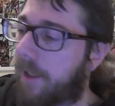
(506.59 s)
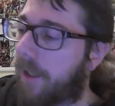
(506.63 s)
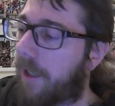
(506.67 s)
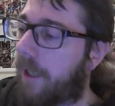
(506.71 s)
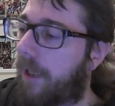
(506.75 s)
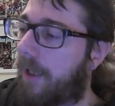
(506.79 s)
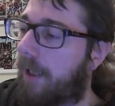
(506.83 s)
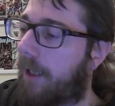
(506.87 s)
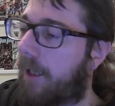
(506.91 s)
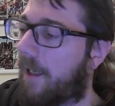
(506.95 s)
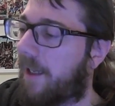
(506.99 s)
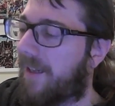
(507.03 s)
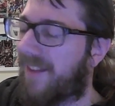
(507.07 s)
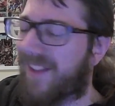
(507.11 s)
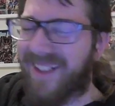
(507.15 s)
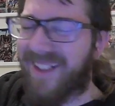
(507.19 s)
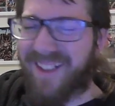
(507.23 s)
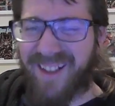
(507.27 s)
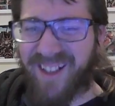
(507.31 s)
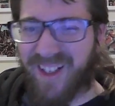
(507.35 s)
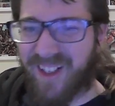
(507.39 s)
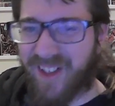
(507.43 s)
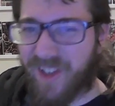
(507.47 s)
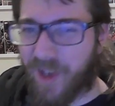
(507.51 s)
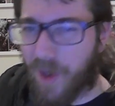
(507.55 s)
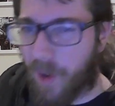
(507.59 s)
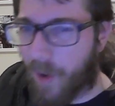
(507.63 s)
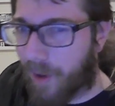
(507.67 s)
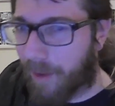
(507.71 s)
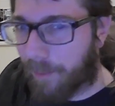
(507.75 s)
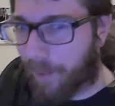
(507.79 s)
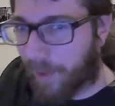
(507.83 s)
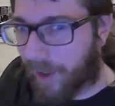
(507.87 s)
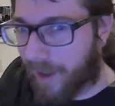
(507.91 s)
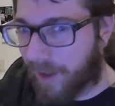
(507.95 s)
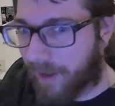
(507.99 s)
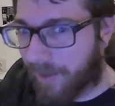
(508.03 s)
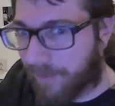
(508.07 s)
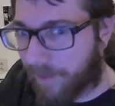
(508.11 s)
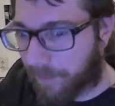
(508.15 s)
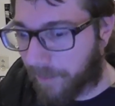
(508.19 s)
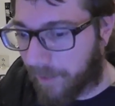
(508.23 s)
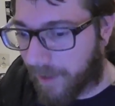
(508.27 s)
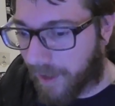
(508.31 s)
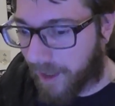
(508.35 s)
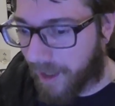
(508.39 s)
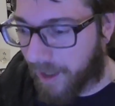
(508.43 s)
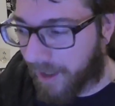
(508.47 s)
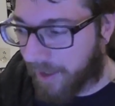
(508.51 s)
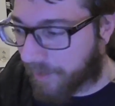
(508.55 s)
I think the guitar player from
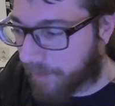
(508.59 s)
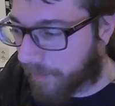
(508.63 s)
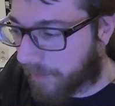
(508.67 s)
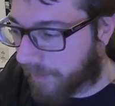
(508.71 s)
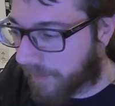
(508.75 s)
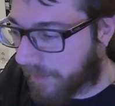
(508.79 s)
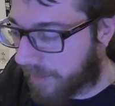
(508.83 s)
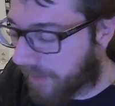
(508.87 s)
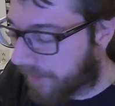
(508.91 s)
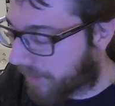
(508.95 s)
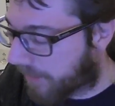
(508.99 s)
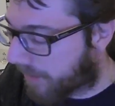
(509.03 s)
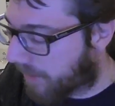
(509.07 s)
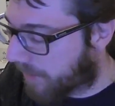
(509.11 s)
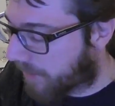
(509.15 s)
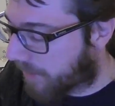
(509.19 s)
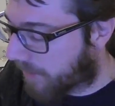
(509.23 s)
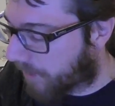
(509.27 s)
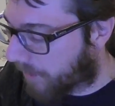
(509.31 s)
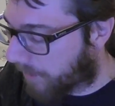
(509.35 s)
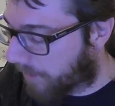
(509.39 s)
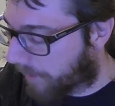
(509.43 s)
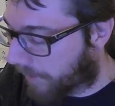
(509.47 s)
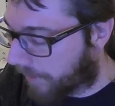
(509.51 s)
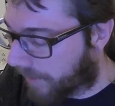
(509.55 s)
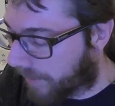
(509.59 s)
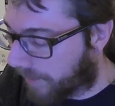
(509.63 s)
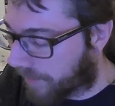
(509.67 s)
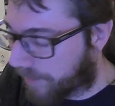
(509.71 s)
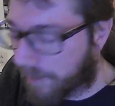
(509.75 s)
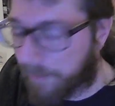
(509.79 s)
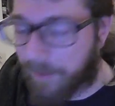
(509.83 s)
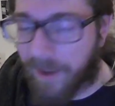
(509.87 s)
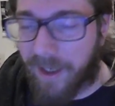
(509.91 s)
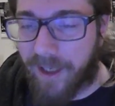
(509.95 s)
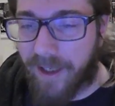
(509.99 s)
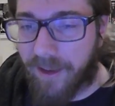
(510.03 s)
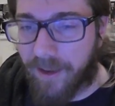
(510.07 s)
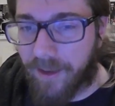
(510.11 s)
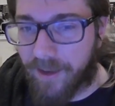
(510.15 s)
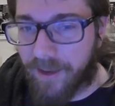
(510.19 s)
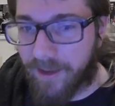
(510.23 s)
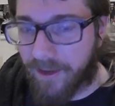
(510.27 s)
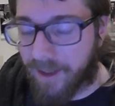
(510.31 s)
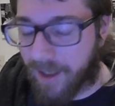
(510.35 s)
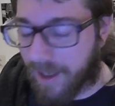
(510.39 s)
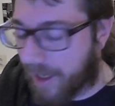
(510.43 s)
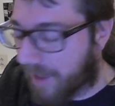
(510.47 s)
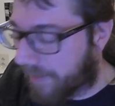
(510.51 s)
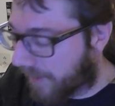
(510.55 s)
Caius, one of the other guitar players. Somebody else
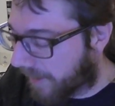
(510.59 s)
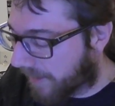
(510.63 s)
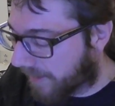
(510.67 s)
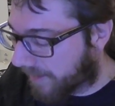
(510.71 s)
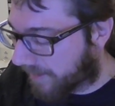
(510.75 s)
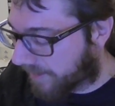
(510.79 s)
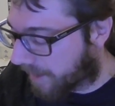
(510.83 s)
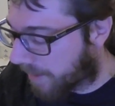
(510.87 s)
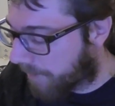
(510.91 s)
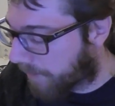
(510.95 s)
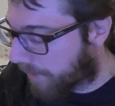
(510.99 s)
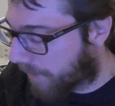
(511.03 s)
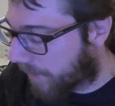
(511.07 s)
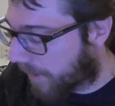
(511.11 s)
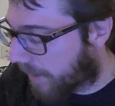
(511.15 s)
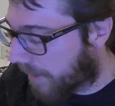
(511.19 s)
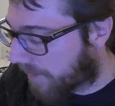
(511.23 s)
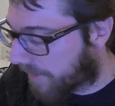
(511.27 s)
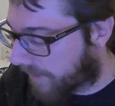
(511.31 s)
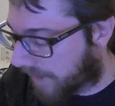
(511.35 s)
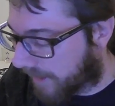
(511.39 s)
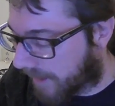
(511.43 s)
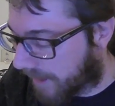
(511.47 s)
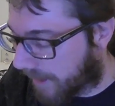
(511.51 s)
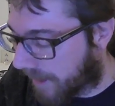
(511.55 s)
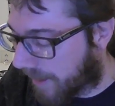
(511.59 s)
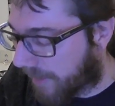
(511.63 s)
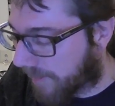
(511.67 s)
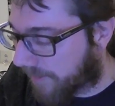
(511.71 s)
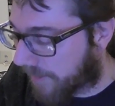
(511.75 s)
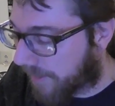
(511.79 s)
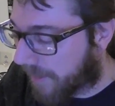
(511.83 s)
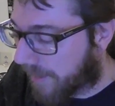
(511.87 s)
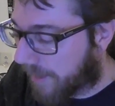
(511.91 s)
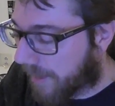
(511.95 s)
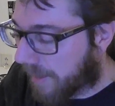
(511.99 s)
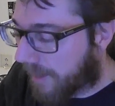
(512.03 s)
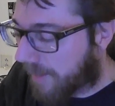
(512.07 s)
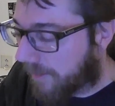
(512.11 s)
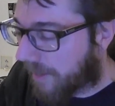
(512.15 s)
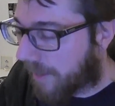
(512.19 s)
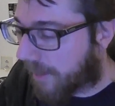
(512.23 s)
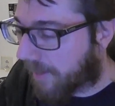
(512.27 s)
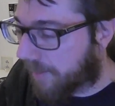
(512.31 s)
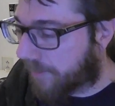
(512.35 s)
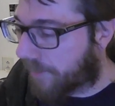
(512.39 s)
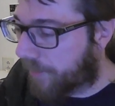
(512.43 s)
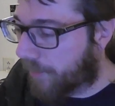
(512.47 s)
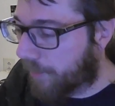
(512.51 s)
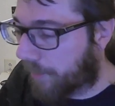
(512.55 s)
in Caius. I think it's a couple guys in Caius. It's like
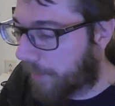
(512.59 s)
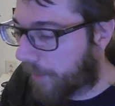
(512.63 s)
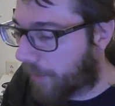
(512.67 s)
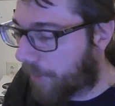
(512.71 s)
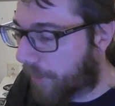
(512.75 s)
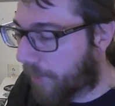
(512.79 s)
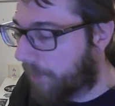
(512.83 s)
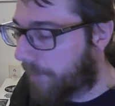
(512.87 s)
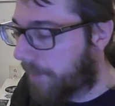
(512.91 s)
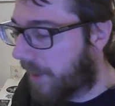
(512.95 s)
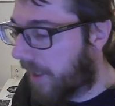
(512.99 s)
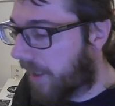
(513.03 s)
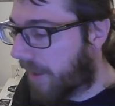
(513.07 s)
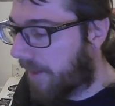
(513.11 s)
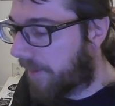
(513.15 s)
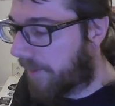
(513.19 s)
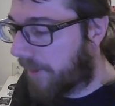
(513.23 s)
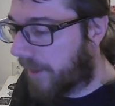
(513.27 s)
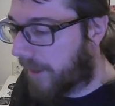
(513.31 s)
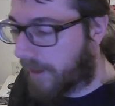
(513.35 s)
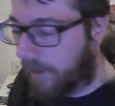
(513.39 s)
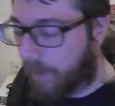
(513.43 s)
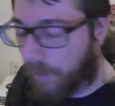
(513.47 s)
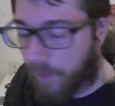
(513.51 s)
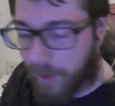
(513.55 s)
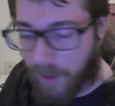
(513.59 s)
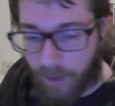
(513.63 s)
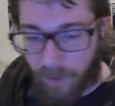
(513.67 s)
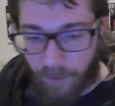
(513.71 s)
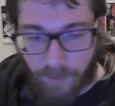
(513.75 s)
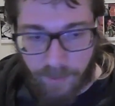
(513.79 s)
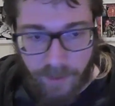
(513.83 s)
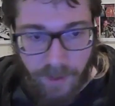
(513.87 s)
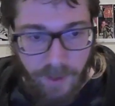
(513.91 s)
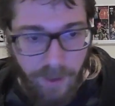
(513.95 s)
a super group kind of thing going on.